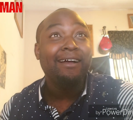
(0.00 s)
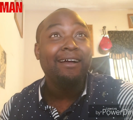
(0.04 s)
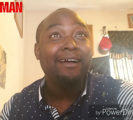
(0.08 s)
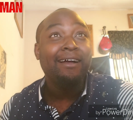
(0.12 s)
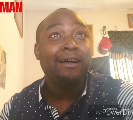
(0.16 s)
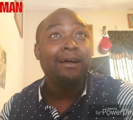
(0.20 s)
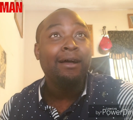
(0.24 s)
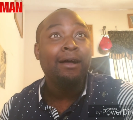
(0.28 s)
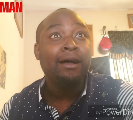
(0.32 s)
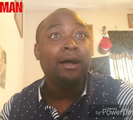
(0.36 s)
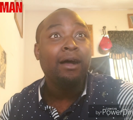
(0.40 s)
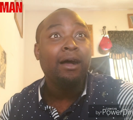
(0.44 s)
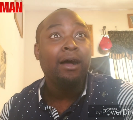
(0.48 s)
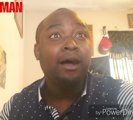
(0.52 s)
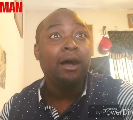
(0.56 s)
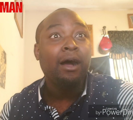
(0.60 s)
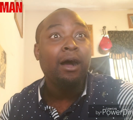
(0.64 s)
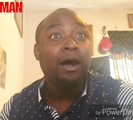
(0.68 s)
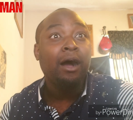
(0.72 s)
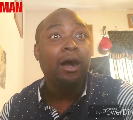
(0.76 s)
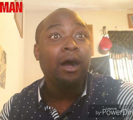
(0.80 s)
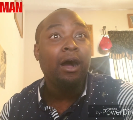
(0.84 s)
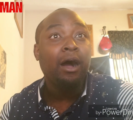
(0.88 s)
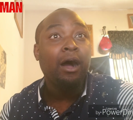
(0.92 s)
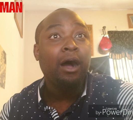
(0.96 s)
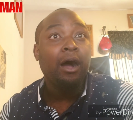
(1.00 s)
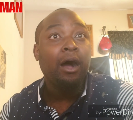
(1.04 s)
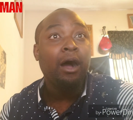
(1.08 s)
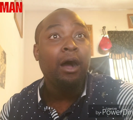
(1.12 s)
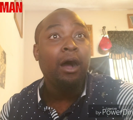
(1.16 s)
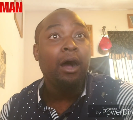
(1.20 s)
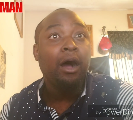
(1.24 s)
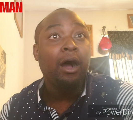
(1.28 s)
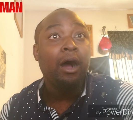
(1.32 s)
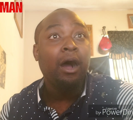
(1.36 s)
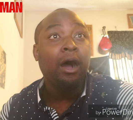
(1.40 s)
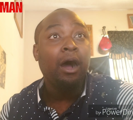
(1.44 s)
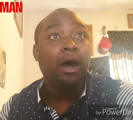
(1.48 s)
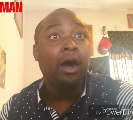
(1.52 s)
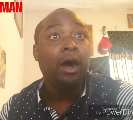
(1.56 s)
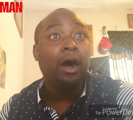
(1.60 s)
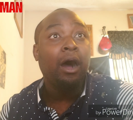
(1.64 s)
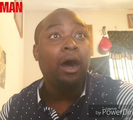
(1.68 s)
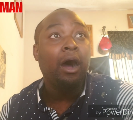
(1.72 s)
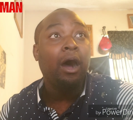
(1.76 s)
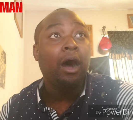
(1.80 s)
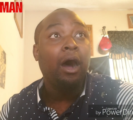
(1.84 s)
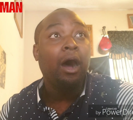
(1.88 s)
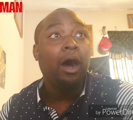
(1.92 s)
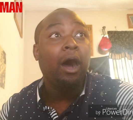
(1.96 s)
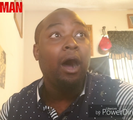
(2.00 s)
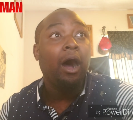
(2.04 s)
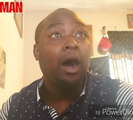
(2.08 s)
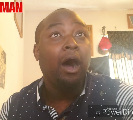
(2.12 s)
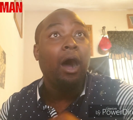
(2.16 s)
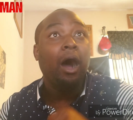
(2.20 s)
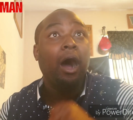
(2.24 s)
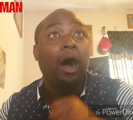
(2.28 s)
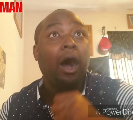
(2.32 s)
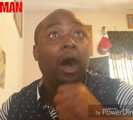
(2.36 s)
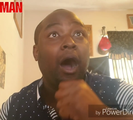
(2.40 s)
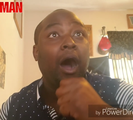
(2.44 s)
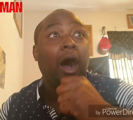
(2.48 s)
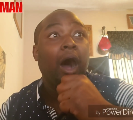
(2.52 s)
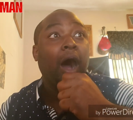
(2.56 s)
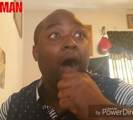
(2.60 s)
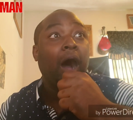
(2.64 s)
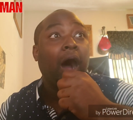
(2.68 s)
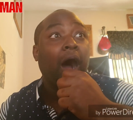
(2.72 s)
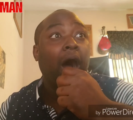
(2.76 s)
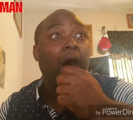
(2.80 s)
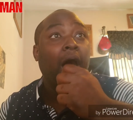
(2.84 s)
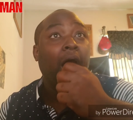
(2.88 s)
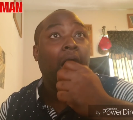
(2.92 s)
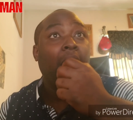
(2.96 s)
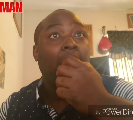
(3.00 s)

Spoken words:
Nobody speaks.